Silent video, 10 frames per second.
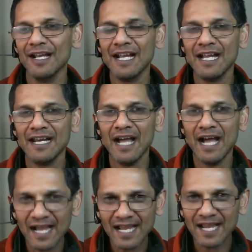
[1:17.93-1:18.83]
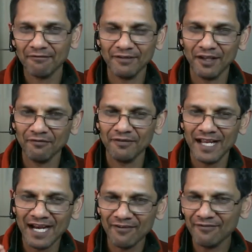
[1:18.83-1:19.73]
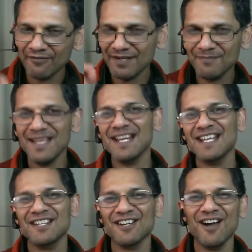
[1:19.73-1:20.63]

And I have loved every minute